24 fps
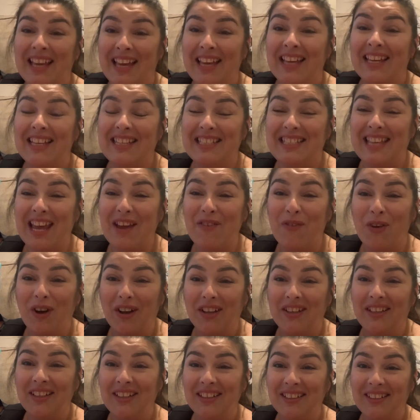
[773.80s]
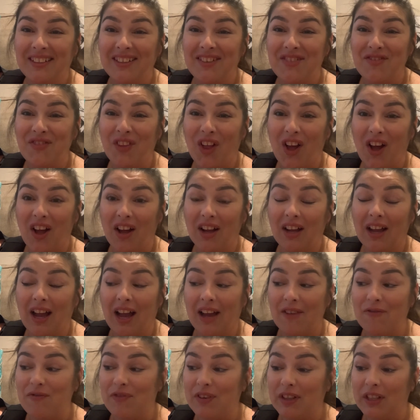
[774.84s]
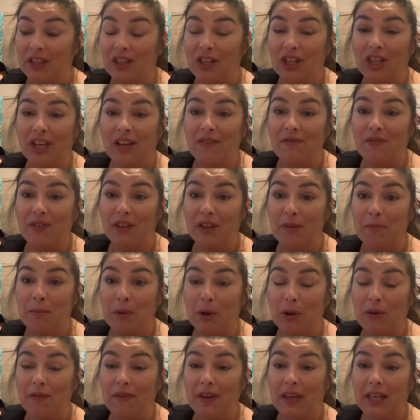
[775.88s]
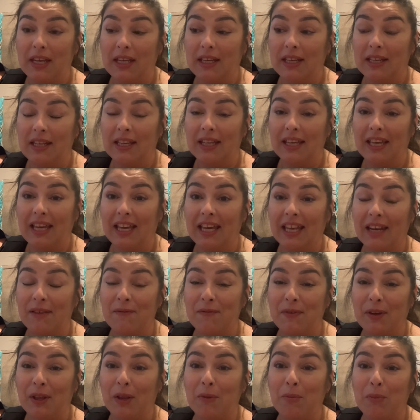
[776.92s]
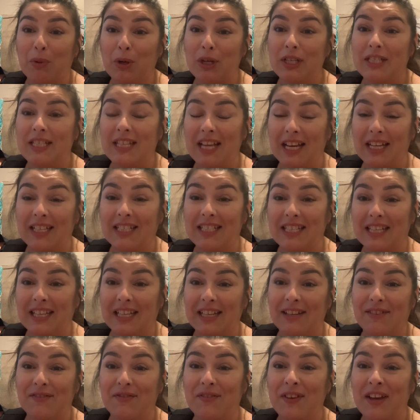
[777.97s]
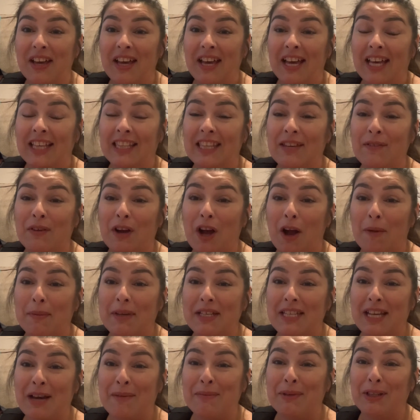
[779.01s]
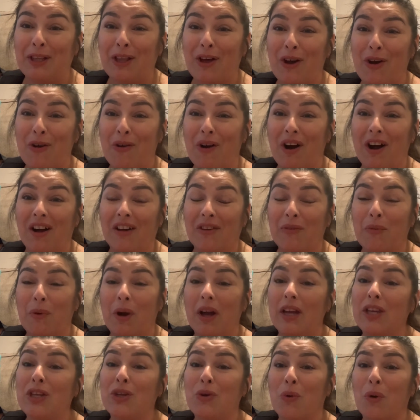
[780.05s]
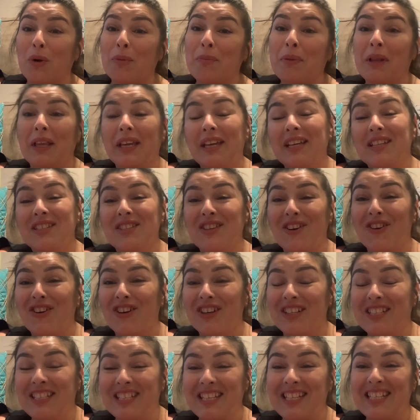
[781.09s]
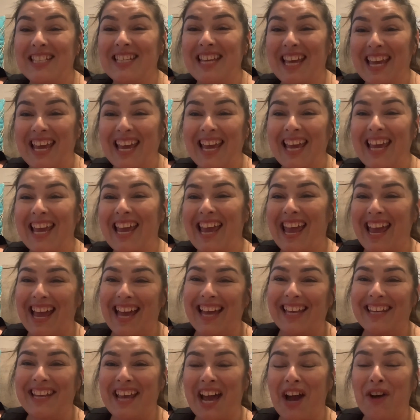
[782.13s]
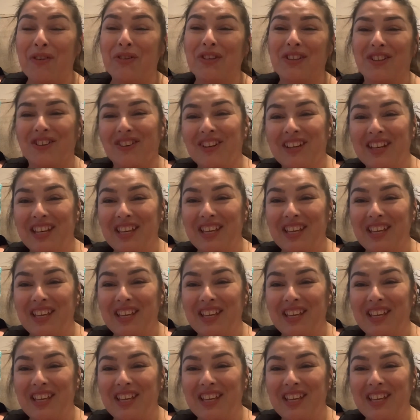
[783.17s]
day one vlog, I'm feeling good. I'm feeling motivated, and I'm feeling productive. Leave a comment down below on what your plans are today and how you're going to